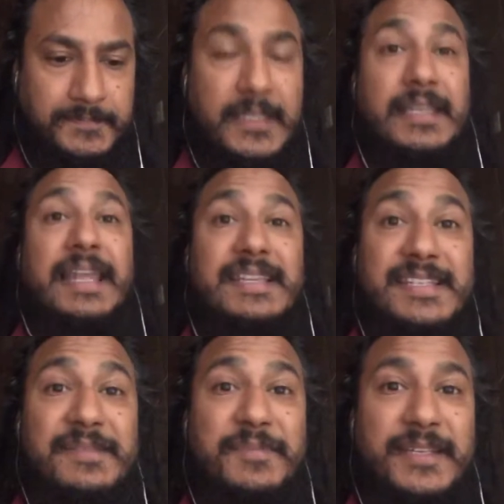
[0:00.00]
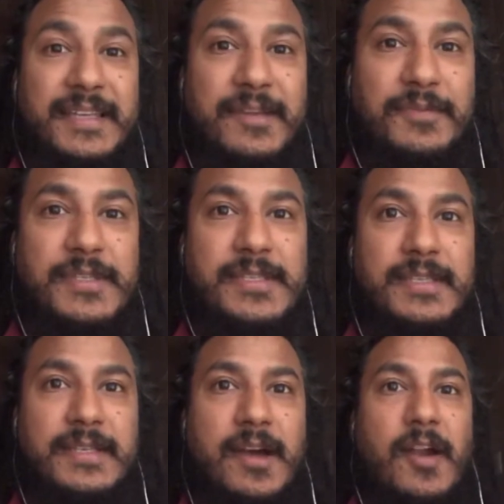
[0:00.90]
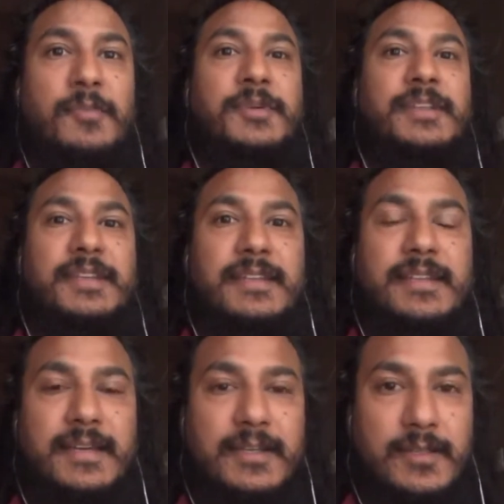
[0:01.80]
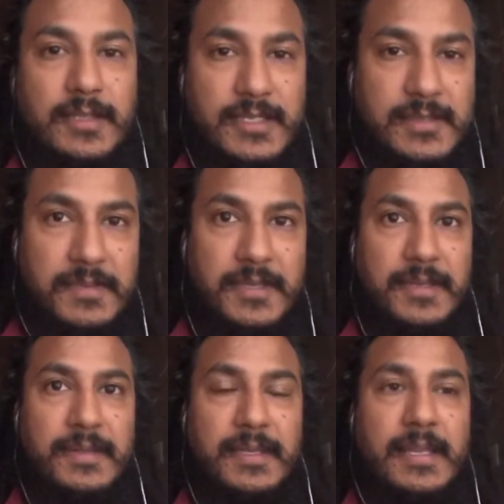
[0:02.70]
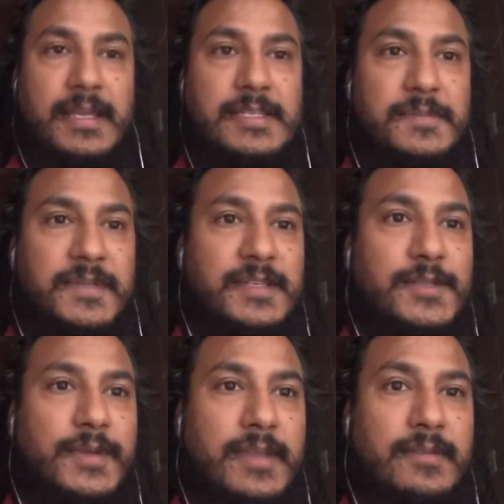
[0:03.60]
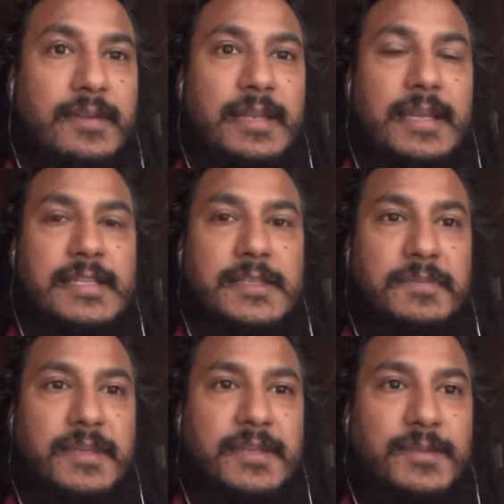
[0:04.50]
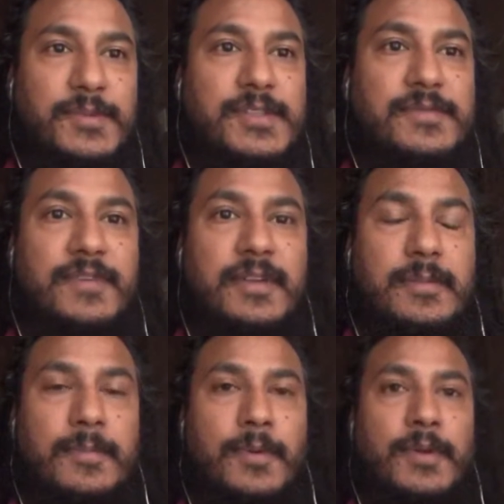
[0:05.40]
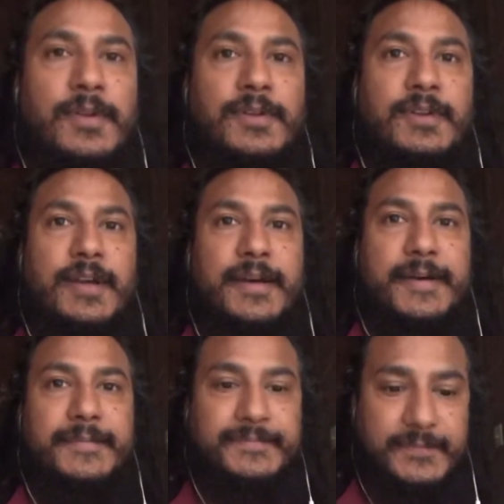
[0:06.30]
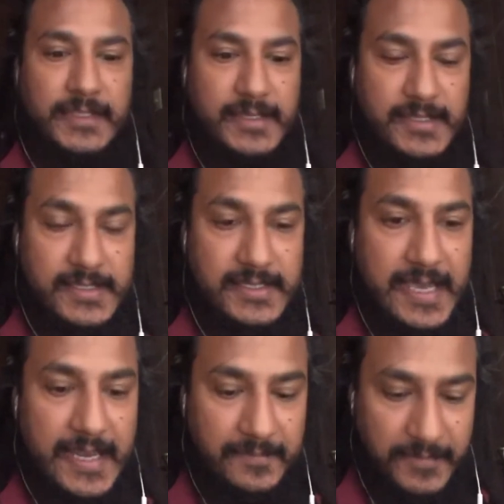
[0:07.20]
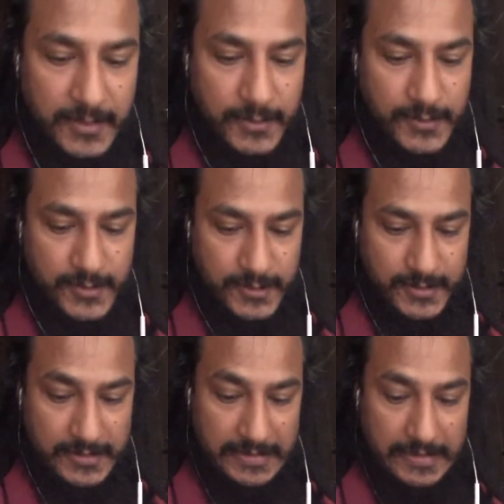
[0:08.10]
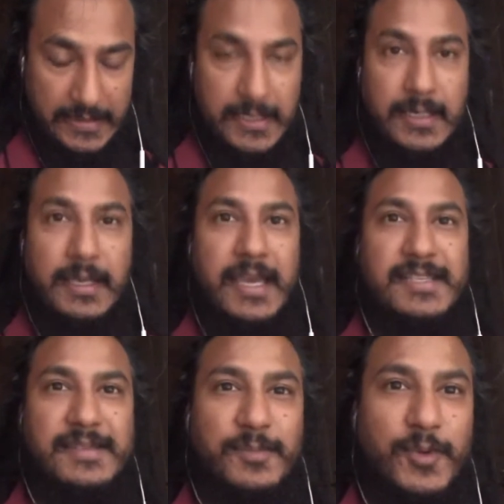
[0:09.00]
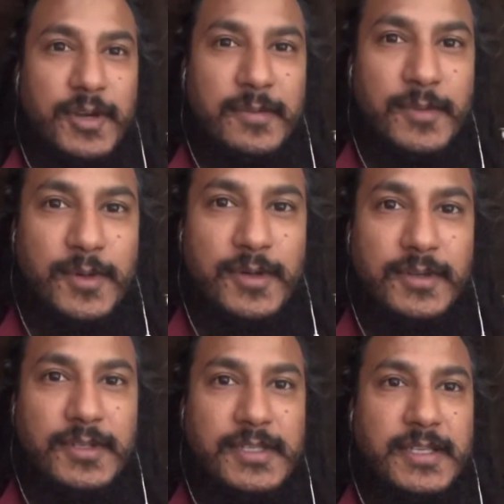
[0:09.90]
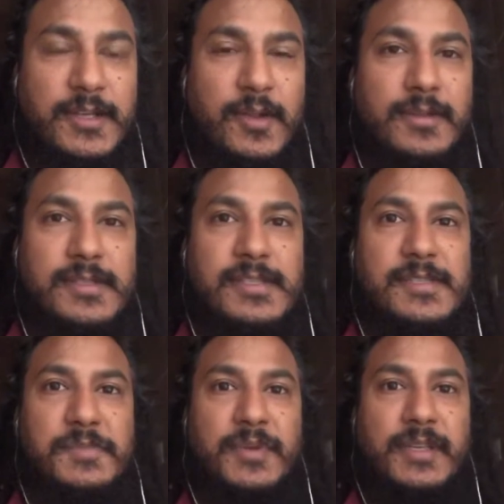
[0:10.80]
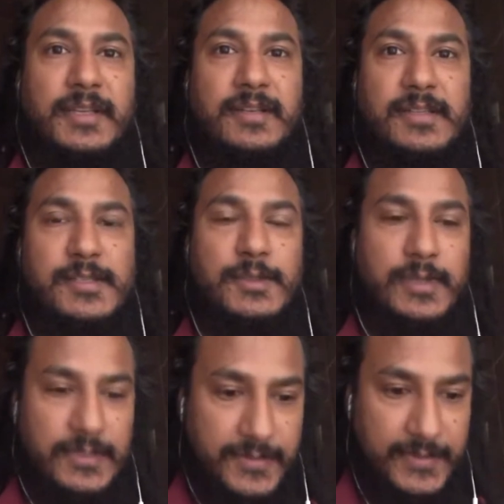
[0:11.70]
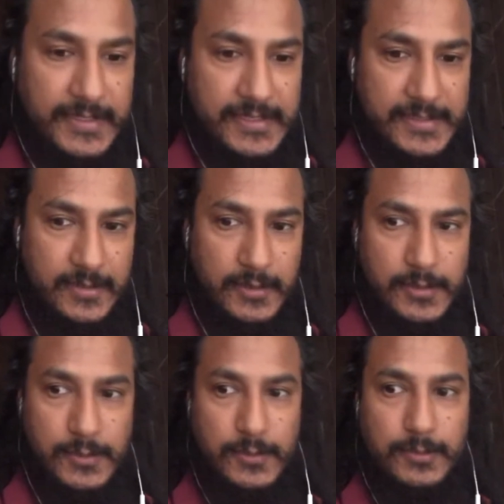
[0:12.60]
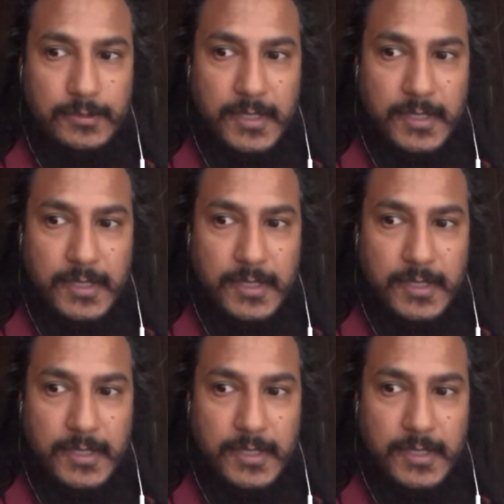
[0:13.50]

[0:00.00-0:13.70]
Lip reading: enlightenment, I would say, harmony, collective enlightenment, together enlightenment, which is very important in this time, because as more and more the technology is bringing us together, it is also